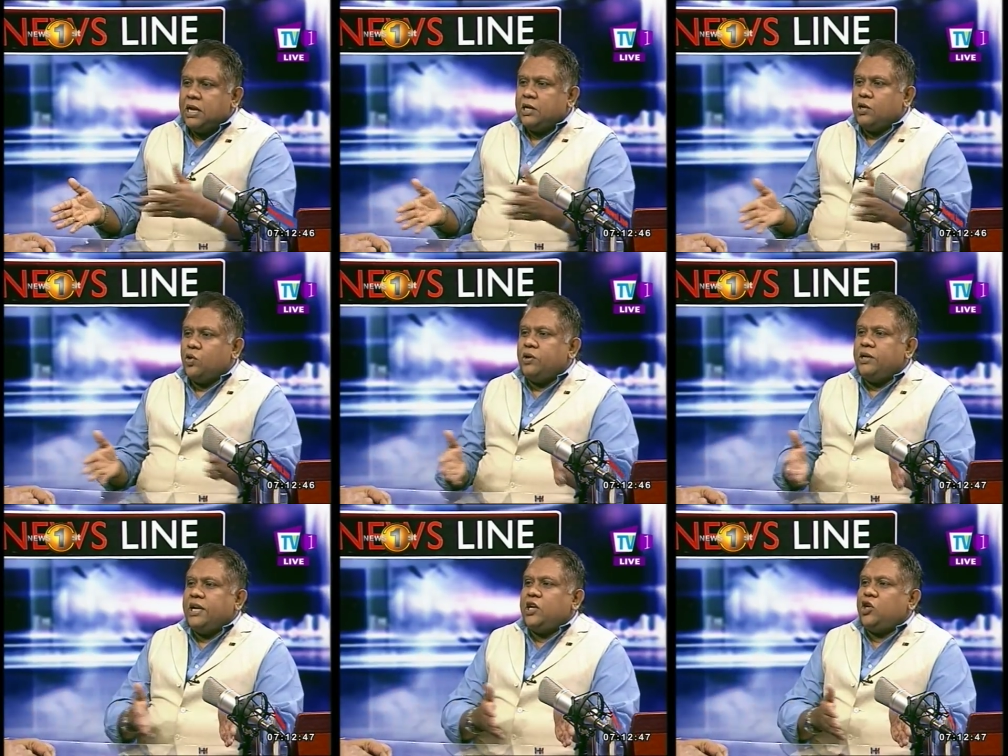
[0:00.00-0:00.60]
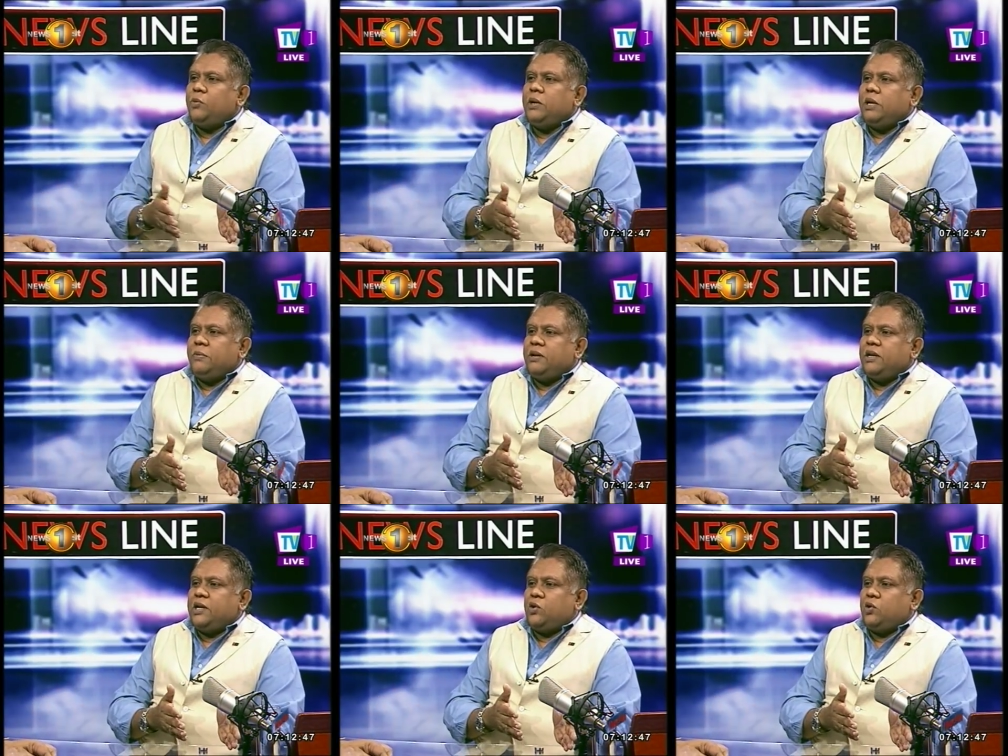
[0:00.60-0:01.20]
don't need to be
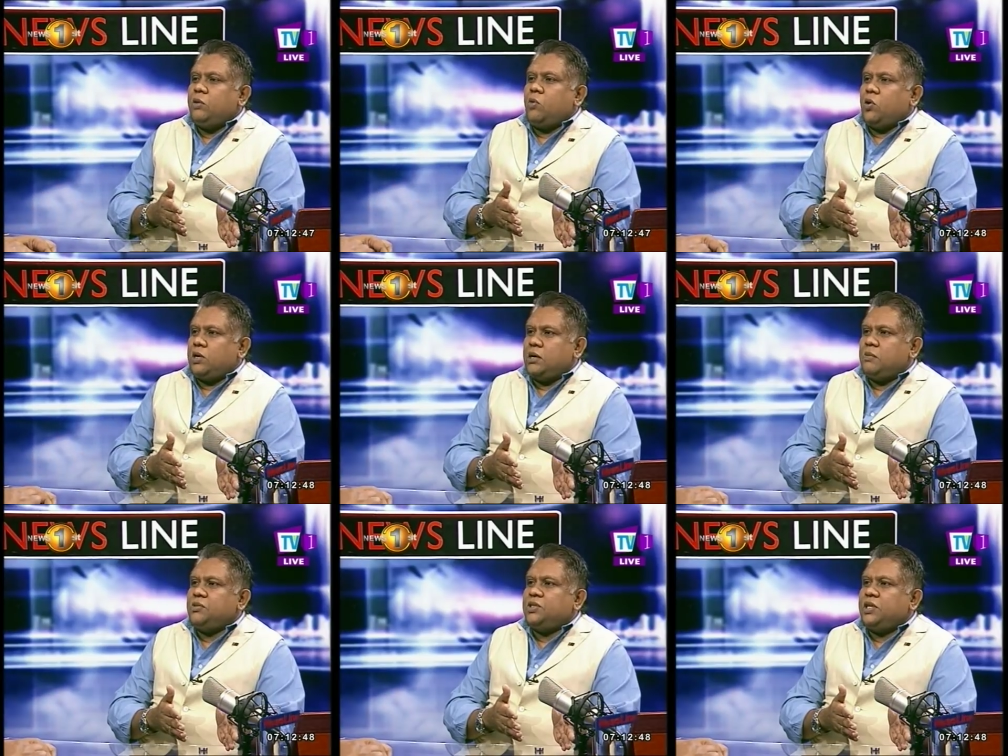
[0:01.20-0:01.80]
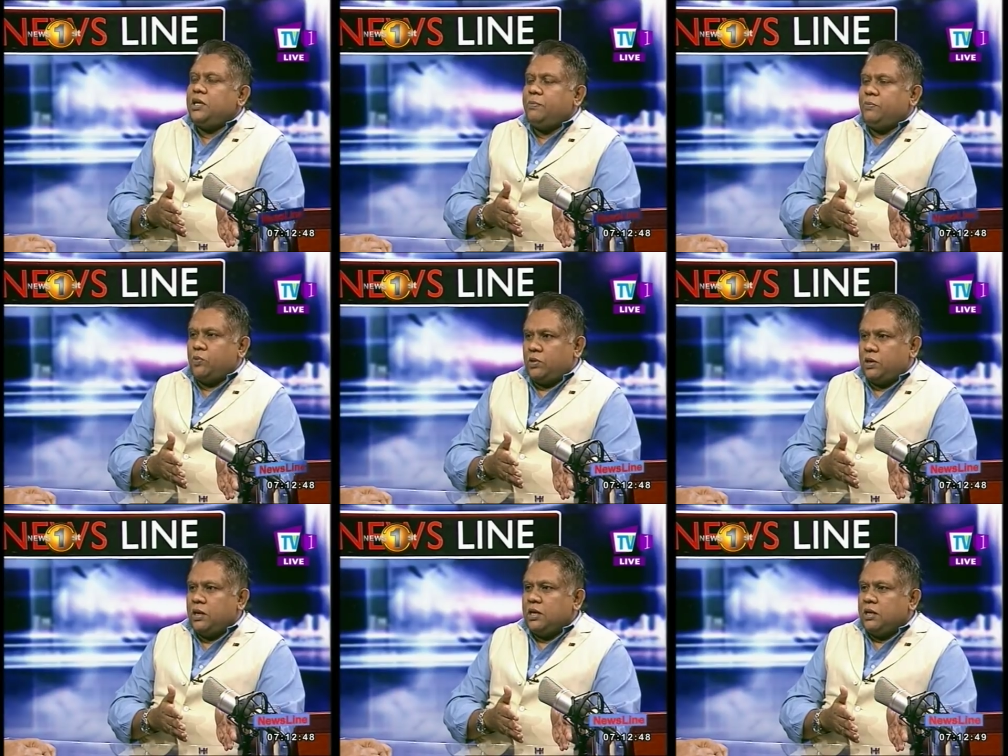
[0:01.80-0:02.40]
limited to the Bond Commission
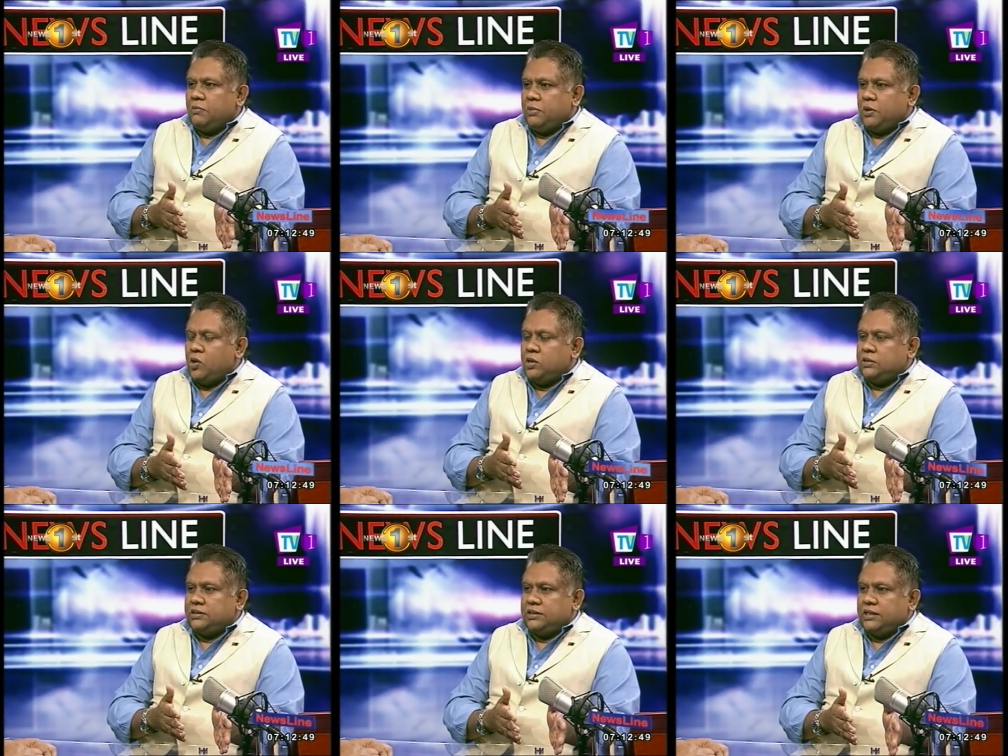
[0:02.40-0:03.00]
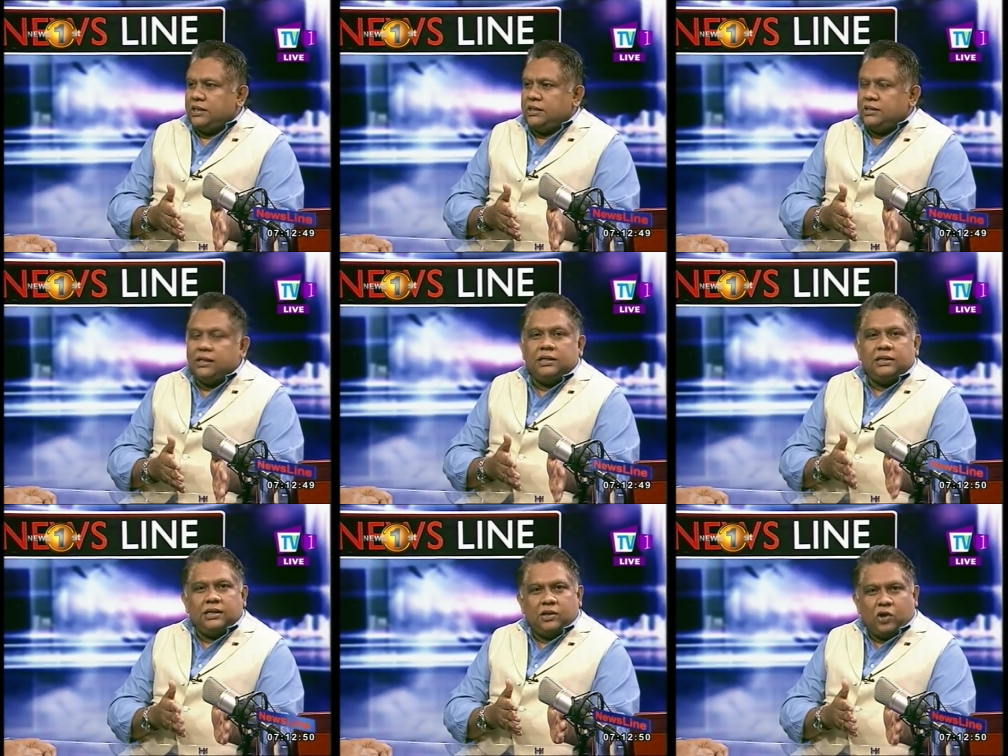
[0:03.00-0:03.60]
report. Right. Because uh,
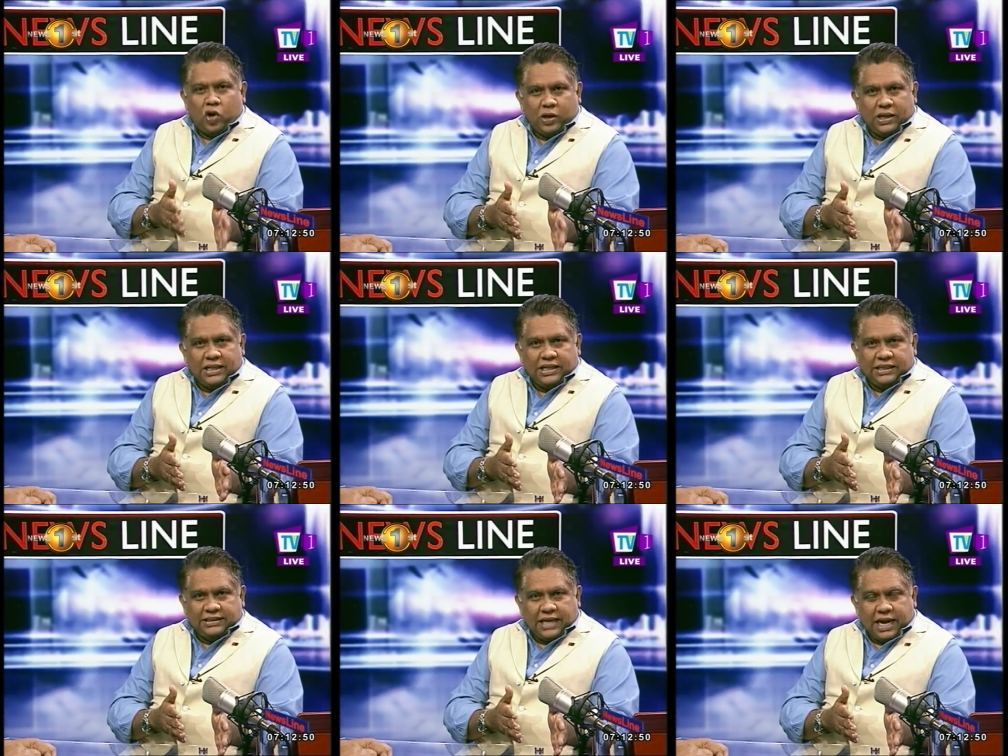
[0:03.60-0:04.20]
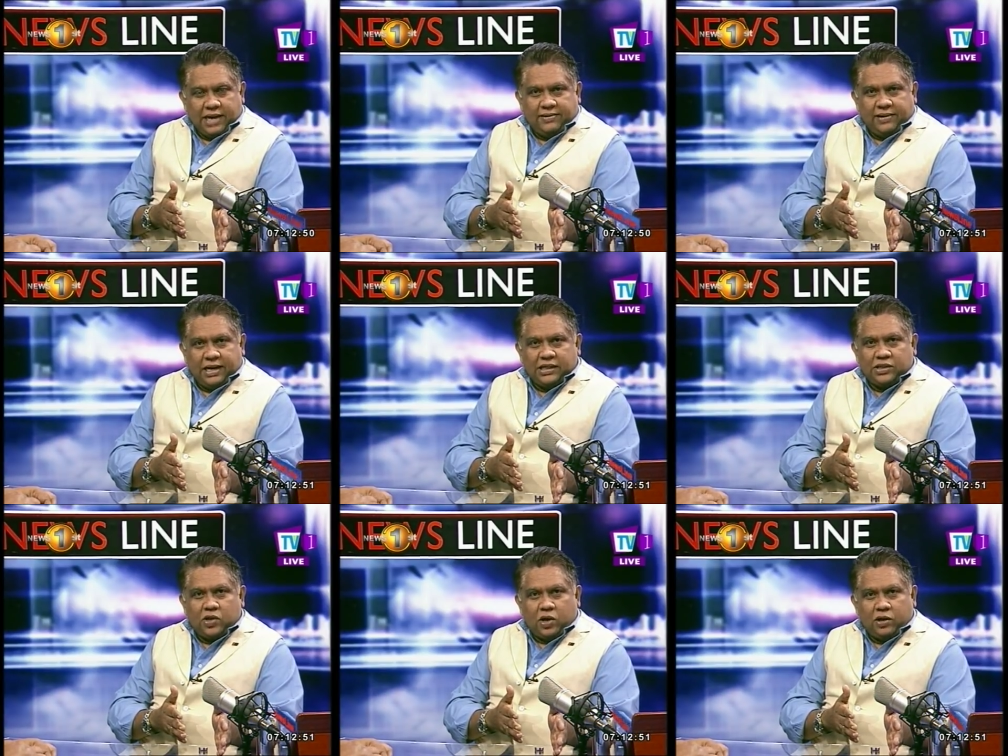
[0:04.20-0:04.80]
the, the law in this
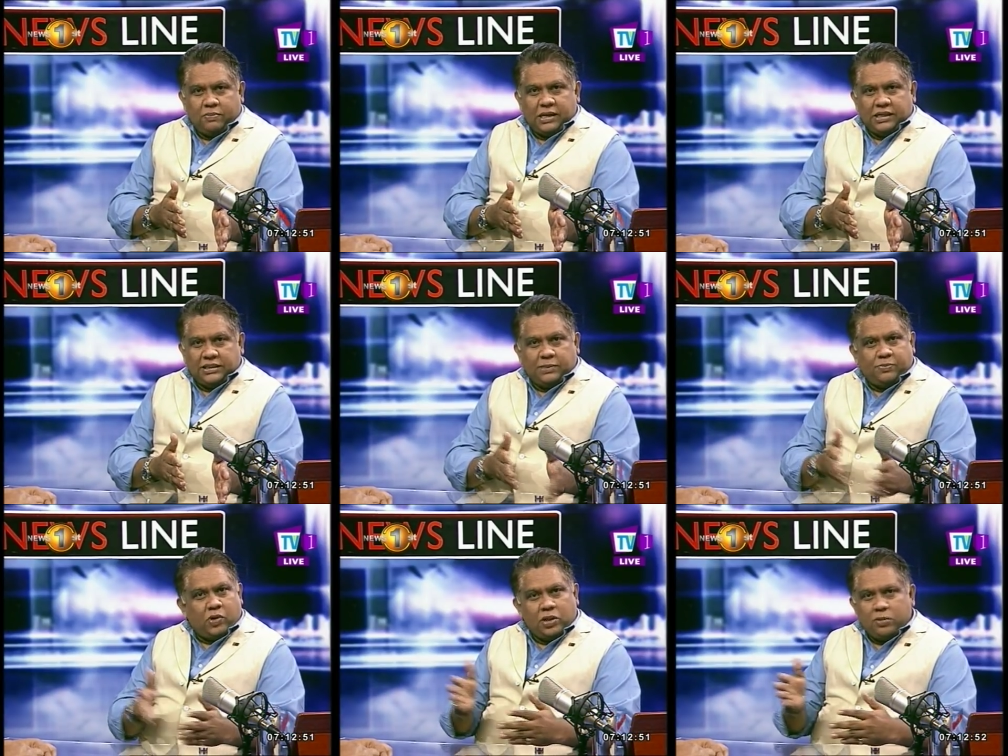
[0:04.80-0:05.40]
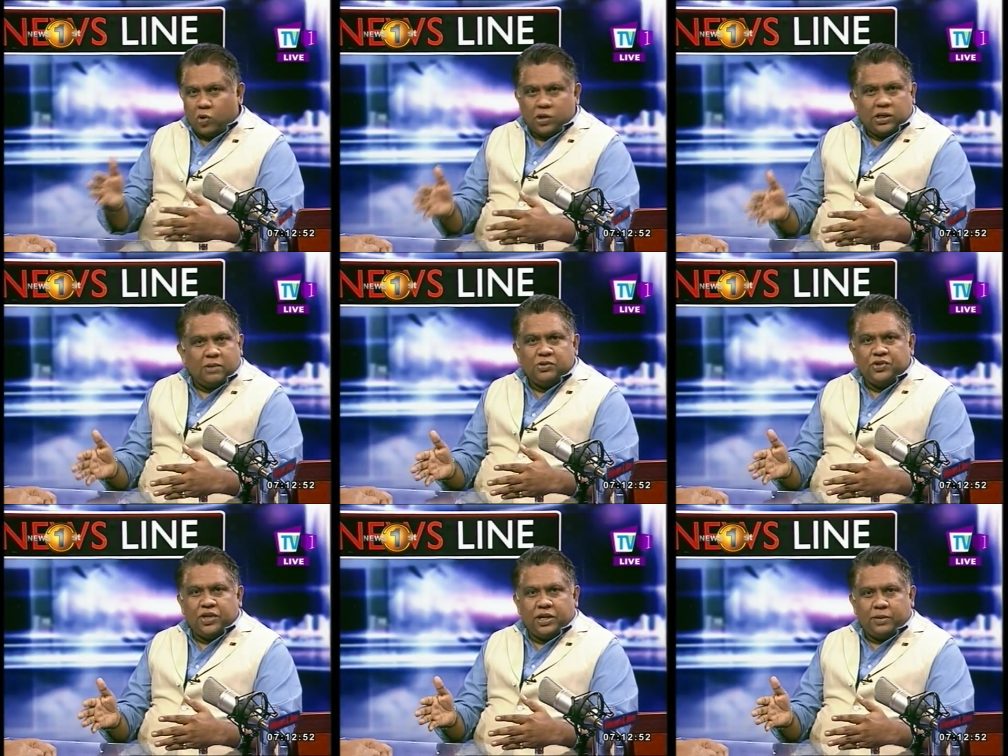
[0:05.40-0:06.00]
country is not based upon the Bond
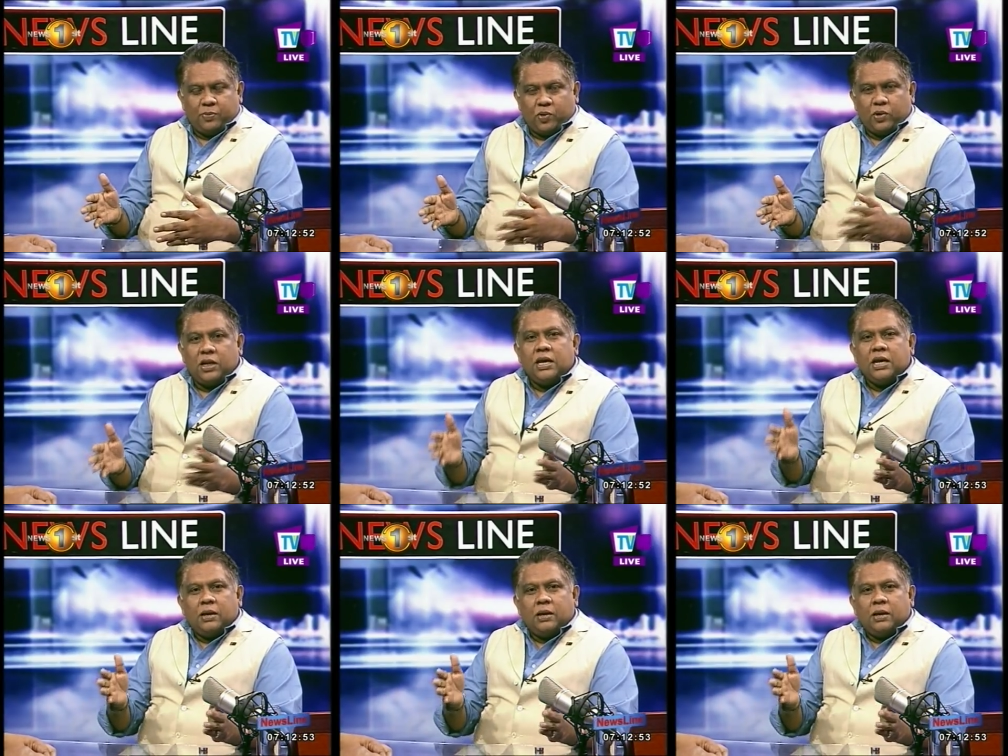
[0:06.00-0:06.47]
Commission report.